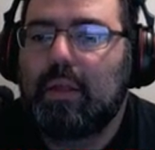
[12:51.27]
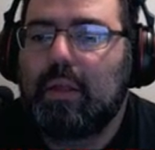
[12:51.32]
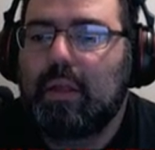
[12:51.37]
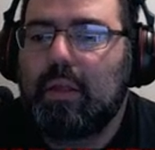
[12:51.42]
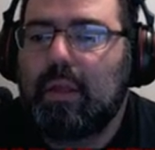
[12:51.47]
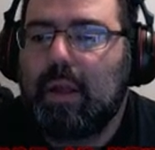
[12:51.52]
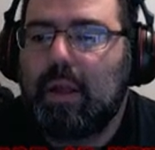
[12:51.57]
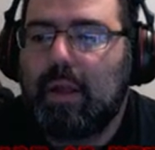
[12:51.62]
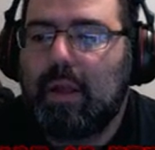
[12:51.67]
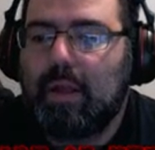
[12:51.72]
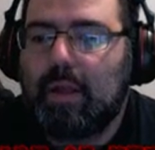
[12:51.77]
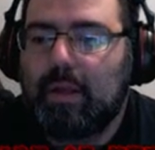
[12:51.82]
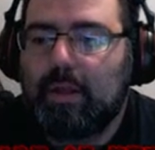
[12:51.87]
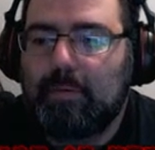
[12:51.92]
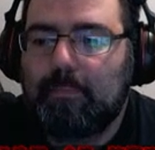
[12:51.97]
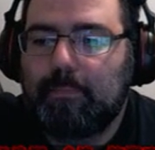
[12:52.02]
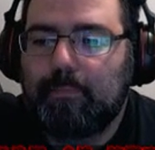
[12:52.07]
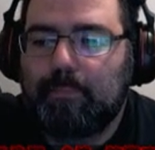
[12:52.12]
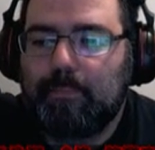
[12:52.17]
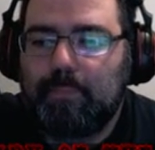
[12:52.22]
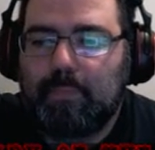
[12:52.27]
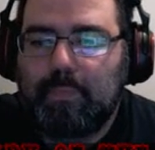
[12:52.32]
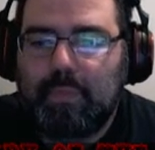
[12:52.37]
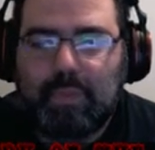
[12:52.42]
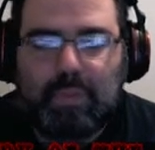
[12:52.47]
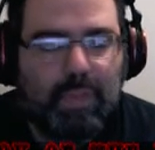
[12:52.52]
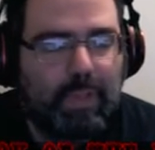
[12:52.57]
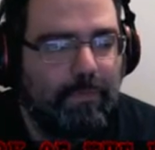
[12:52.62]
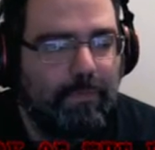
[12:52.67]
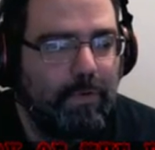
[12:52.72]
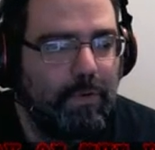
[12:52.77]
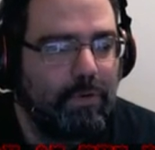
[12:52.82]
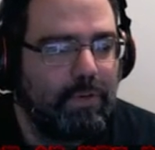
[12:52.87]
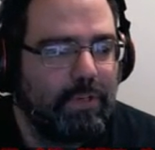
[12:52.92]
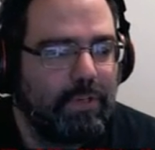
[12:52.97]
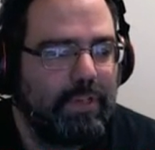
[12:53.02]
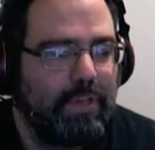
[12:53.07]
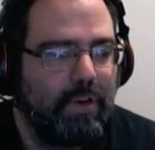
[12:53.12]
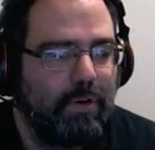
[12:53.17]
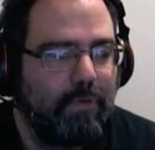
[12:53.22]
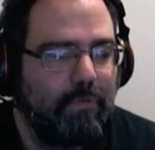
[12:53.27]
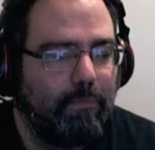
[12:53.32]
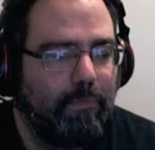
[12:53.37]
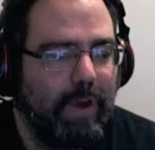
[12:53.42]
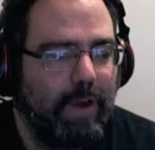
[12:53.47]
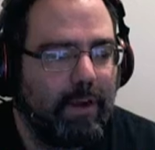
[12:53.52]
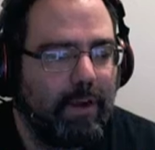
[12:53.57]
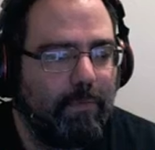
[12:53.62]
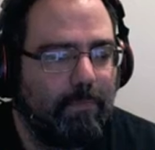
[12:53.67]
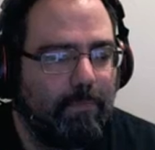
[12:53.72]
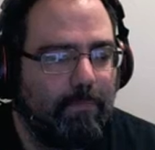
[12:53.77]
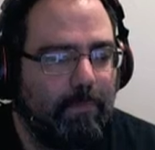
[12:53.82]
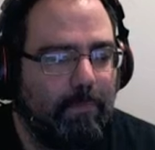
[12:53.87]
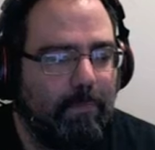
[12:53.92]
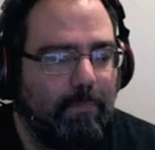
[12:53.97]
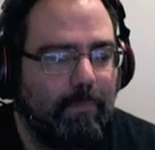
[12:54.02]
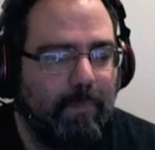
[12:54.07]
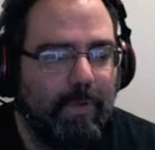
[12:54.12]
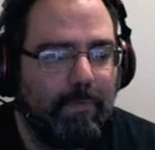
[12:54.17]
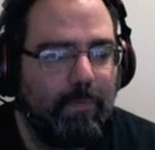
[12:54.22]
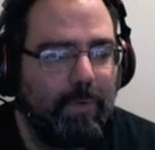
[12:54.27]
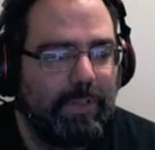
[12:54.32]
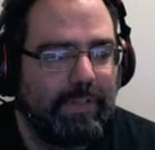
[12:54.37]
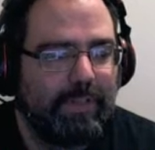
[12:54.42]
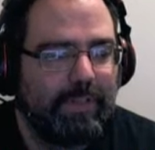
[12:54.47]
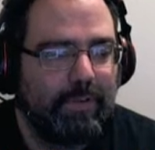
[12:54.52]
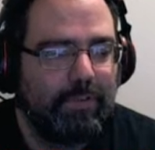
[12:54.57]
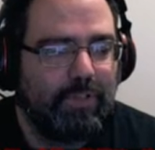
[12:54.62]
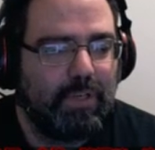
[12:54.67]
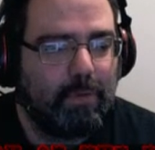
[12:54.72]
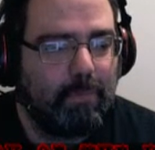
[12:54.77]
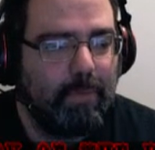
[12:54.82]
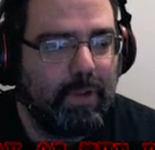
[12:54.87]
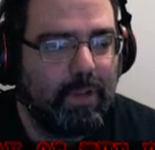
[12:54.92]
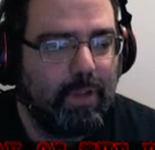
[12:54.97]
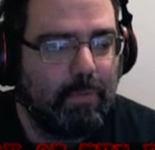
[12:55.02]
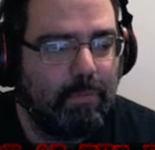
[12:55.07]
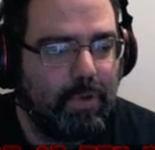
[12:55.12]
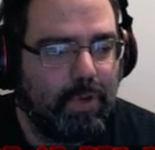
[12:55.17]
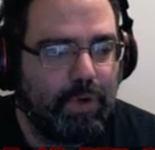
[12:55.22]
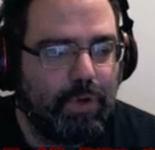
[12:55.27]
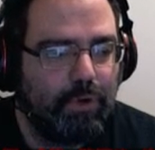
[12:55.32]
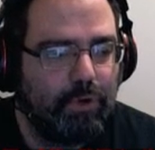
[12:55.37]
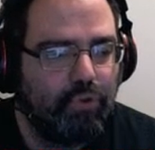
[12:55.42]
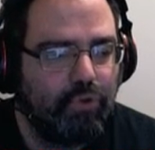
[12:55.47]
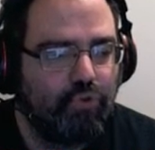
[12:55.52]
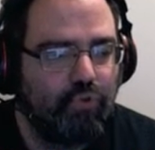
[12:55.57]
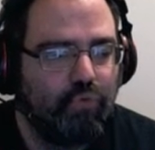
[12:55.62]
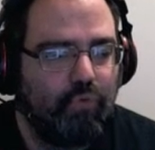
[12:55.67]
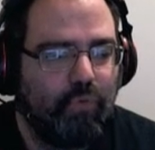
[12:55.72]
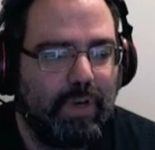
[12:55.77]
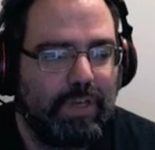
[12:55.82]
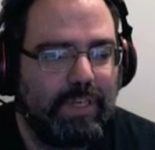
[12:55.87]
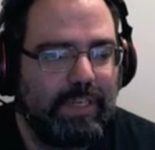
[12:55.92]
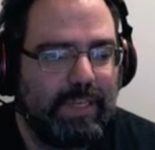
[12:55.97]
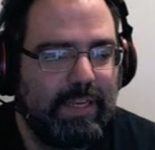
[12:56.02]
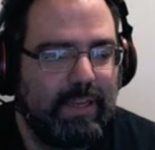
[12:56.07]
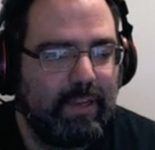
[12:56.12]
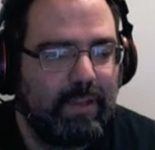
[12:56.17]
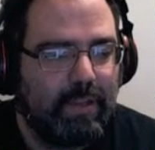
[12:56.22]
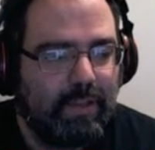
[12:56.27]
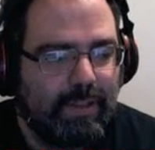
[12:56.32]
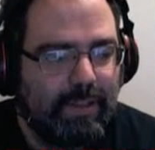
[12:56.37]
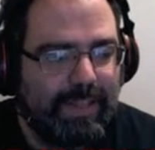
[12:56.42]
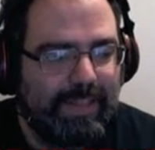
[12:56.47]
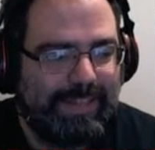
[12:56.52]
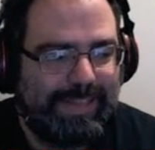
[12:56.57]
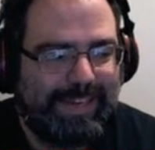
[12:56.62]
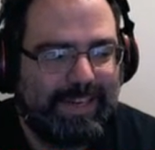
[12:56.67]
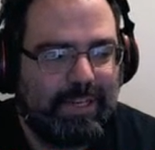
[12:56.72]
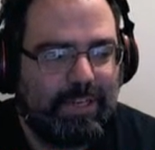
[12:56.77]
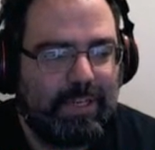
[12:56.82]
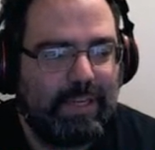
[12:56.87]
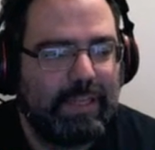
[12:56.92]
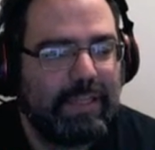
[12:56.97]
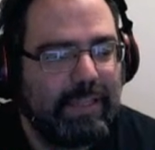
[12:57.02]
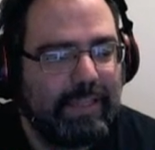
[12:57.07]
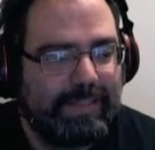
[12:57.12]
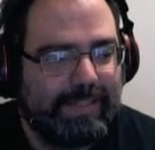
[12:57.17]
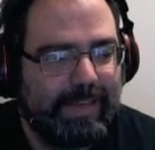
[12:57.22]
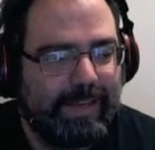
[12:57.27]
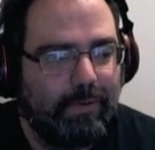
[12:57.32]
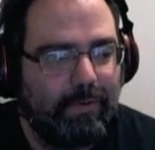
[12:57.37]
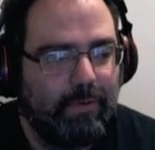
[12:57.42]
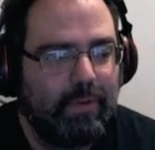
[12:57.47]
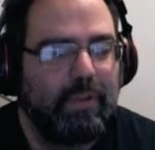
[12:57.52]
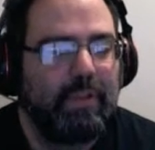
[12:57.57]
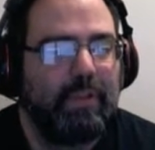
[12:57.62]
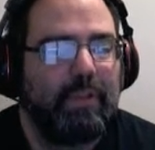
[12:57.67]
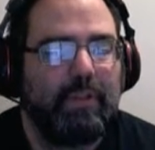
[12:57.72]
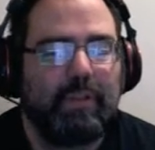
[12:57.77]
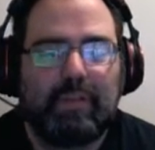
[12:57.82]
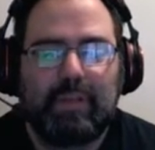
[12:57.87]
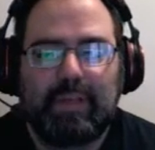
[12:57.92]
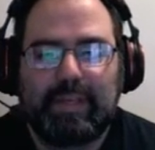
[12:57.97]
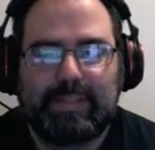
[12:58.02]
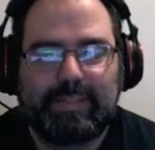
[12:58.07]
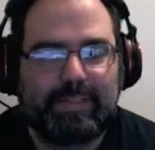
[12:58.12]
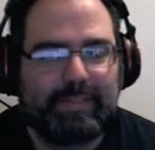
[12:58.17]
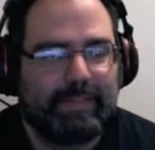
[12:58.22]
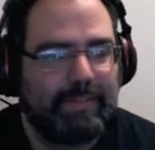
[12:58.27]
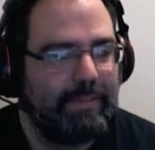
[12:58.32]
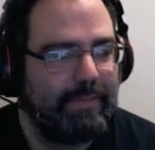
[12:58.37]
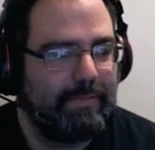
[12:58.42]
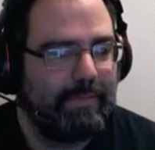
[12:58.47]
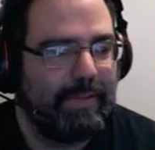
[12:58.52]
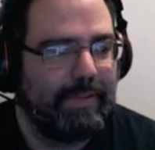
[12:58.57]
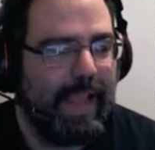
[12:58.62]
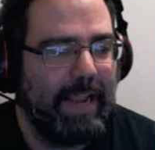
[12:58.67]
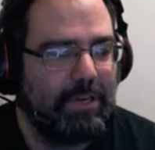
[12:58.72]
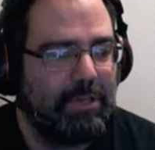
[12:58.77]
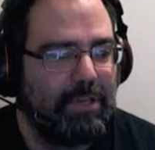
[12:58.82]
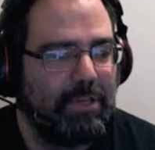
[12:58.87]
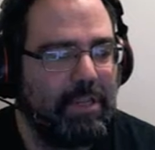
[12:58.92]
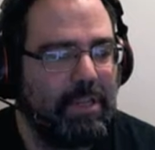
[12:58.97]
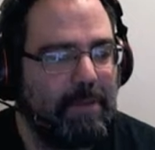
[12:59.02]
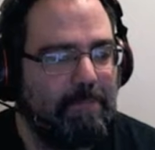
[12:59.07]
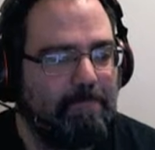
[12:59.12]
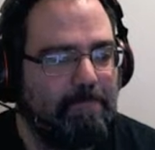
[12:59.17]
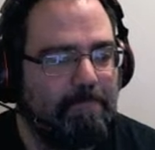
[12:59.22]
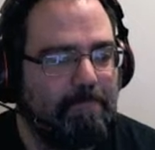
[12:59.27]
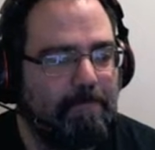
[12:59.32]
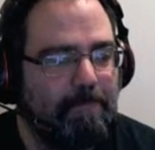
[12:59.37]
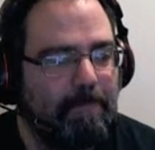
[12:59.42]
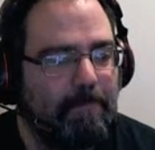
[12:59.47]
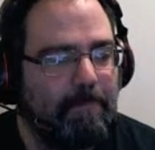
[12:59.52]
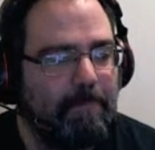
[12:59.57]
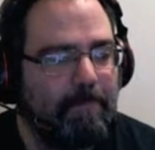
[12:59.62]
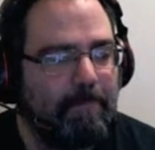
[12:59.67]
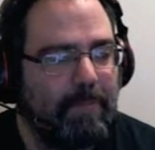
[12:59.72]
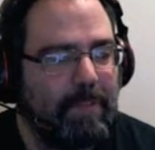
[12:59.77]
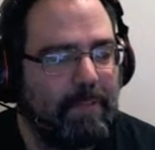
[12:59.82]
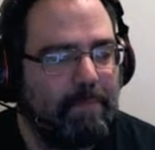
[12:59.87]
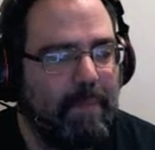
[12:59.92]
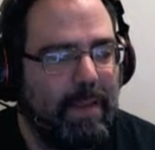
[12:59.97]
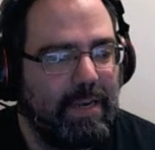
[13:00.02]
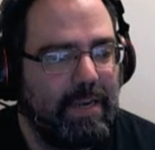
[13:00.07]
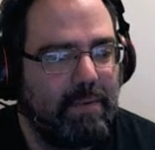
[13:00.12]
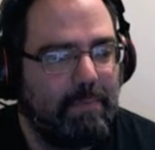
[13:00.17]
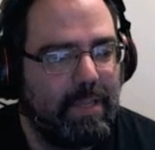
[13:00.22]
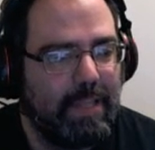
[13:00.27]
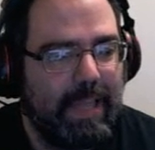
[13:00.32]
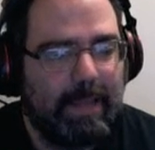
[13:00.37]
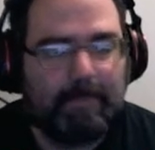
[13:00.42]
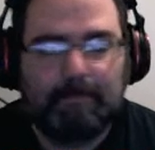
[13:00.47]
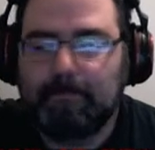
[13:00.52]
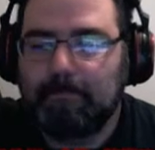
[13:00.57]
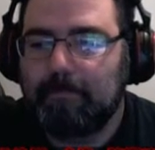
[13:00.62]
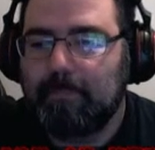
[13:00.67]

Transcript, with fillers: Um, if you just hear random what sounds like my computer grunting, that's actually the sound. It's actually meant to be that.